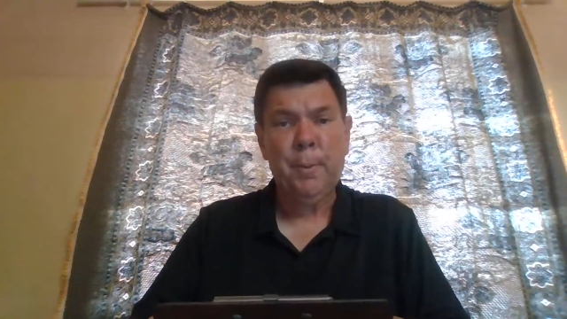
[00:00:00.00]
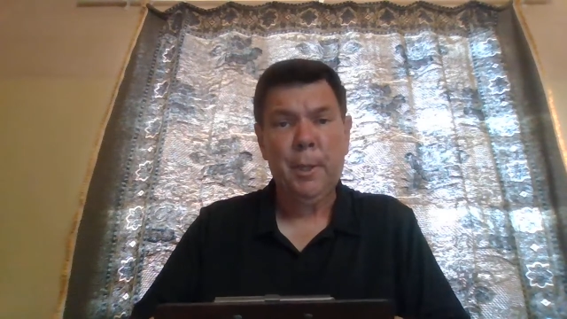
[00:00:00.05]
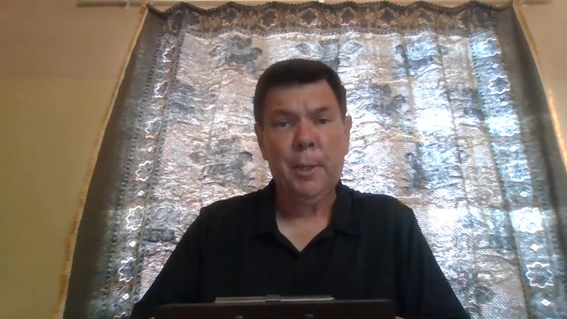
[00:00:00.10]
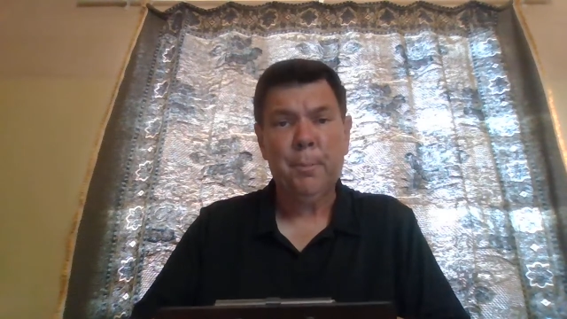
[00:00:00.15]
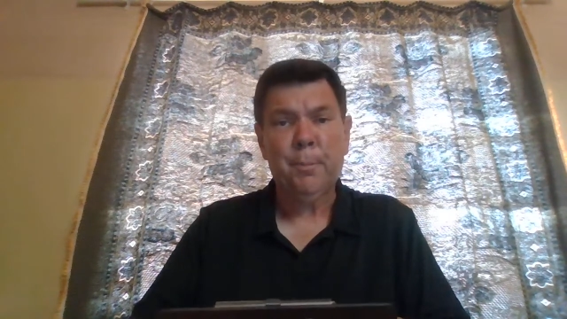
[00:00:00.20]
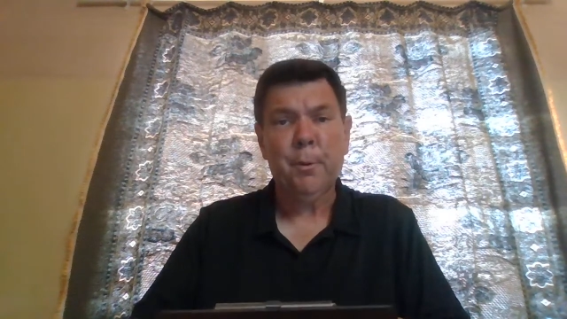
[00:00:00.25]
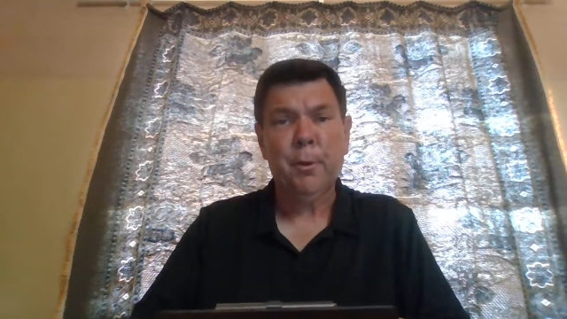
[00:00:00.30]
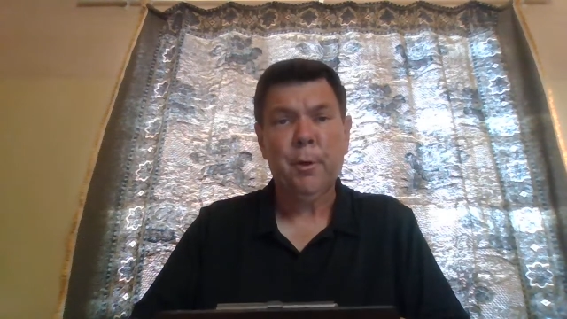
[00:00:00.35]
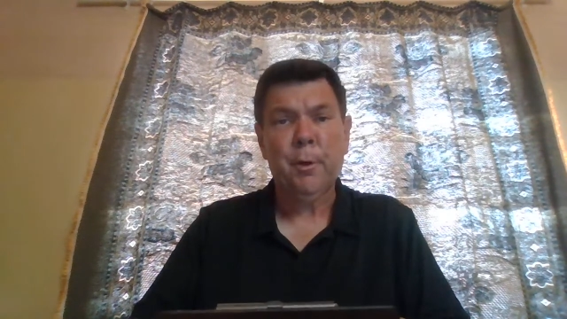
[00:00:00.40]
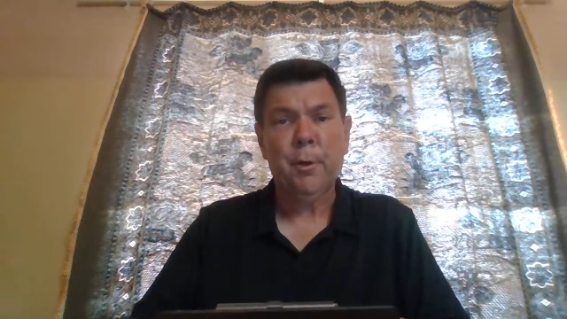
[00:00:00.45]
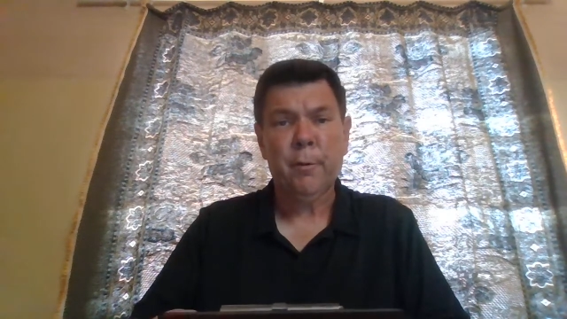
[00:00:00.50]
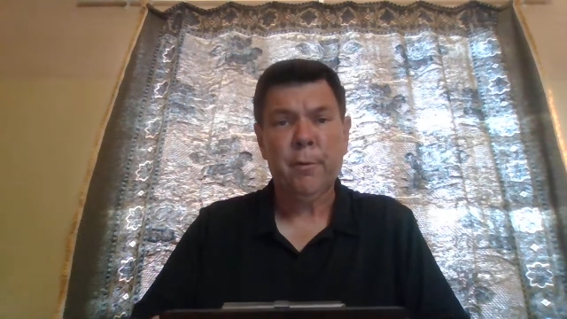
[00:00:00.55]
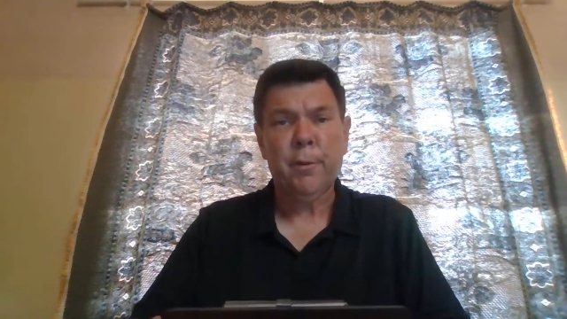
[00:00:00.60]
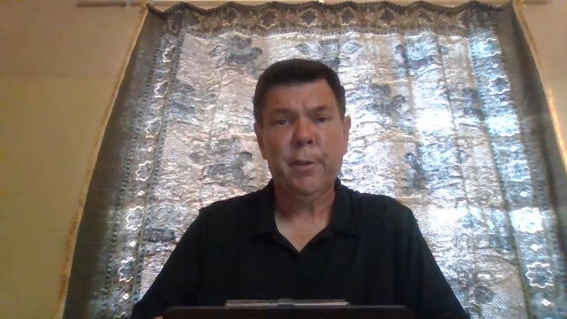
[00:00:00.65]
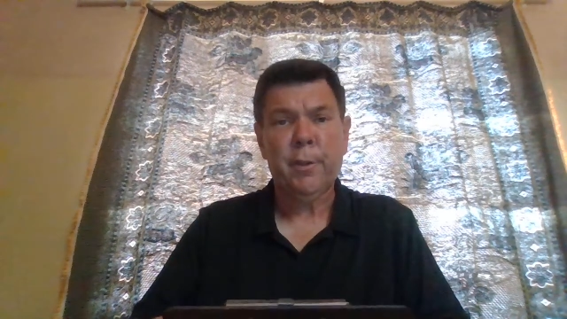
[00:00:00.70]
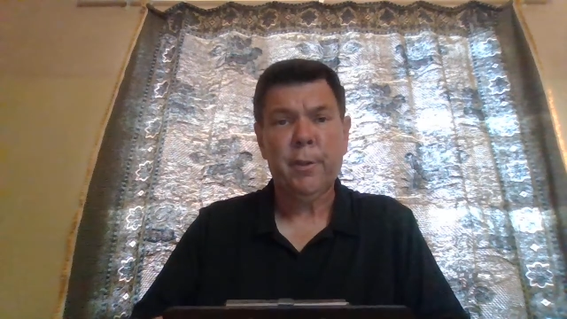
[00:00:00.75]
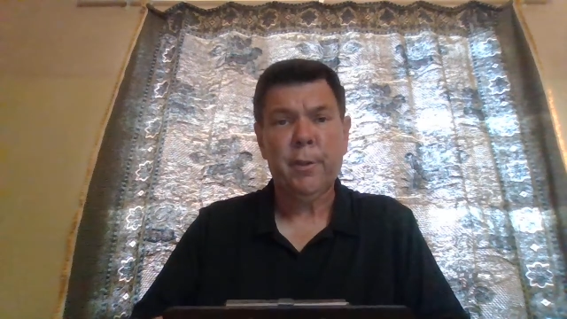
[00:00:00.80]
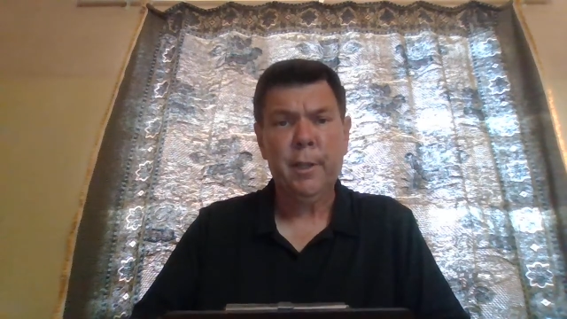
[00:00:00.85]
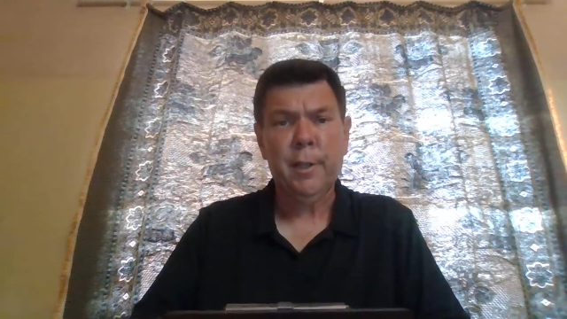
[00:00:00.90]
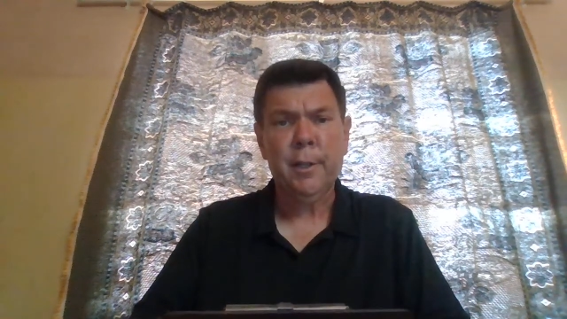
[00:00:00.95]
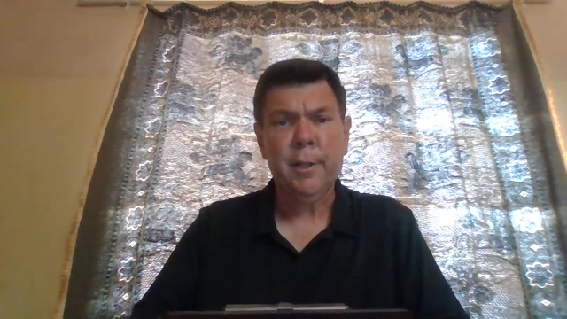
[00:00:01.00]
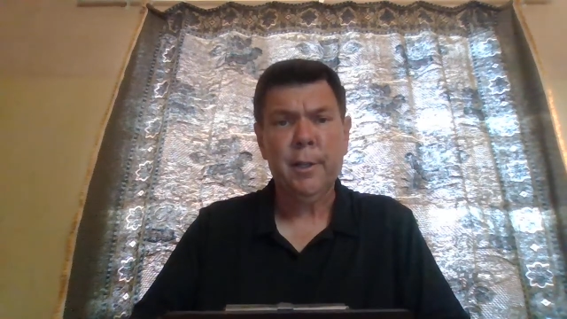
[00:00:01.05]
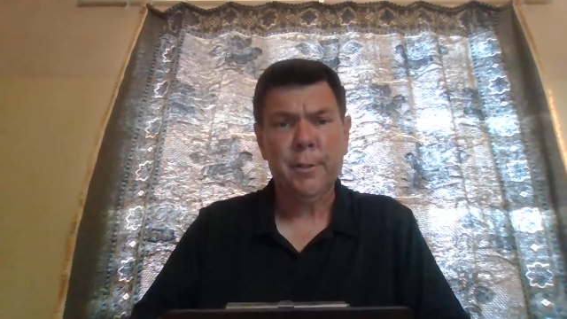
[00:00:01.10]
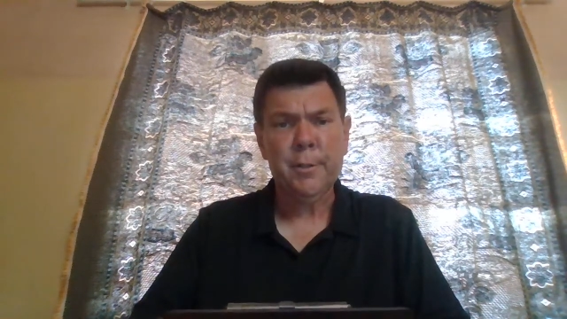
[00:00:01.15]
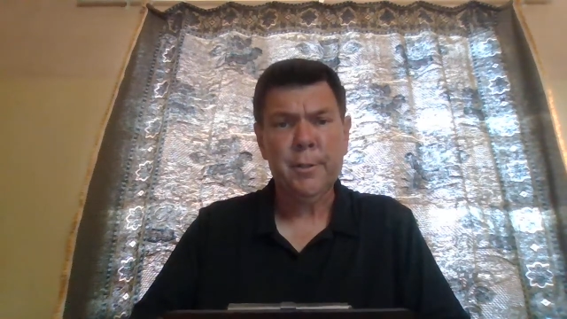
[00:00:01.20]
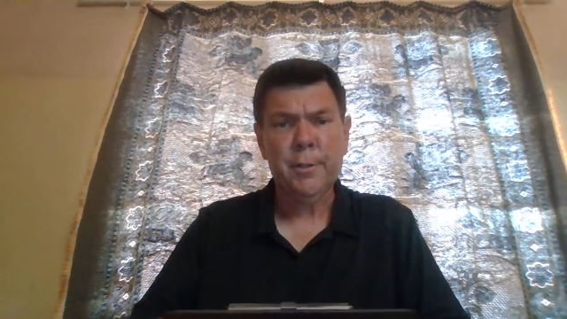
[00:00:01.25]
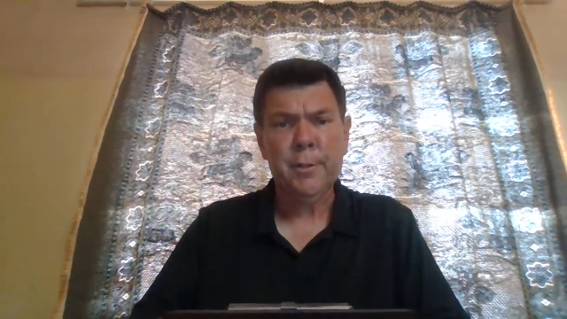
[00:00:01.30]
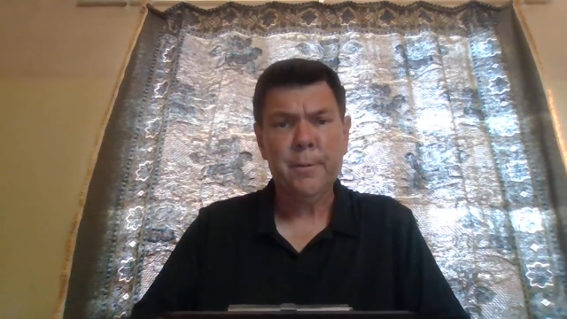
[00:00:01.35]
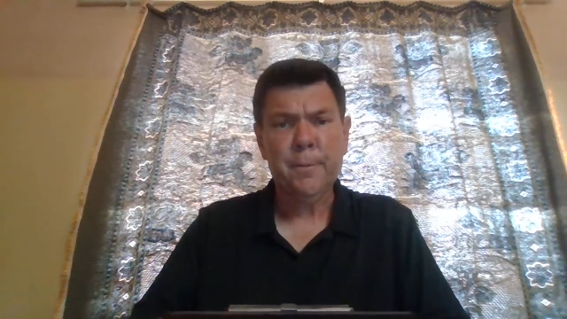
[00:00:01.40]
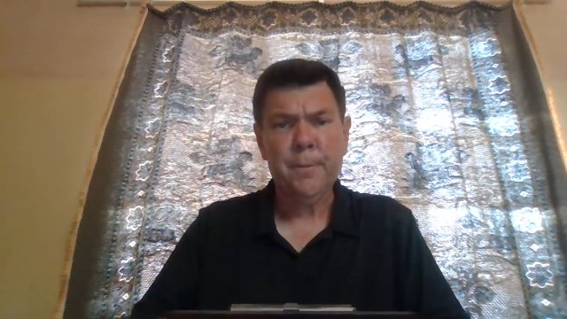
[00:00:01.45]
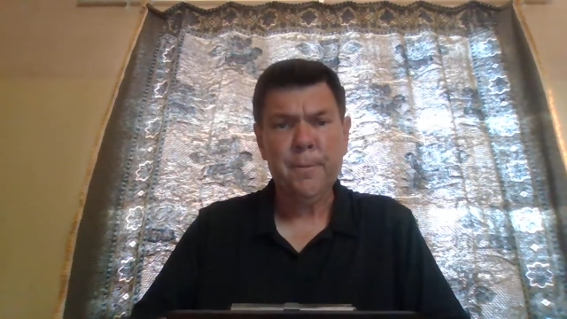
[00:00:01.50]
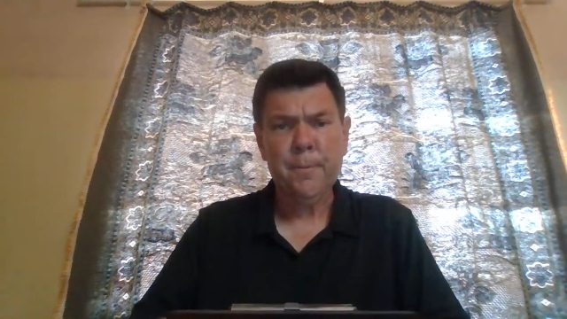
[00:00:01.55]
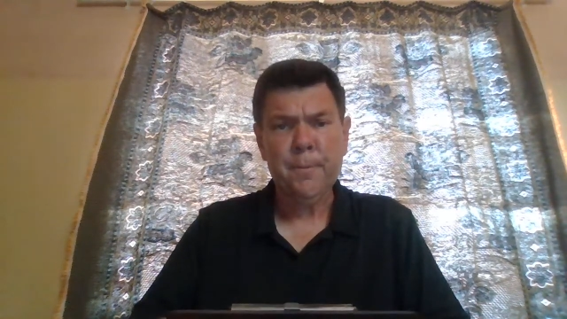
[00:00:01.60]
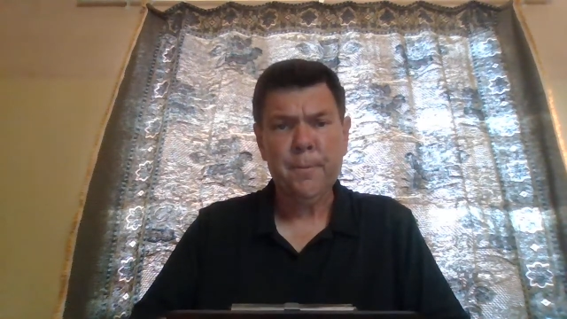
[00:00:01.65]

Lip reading: people over the years.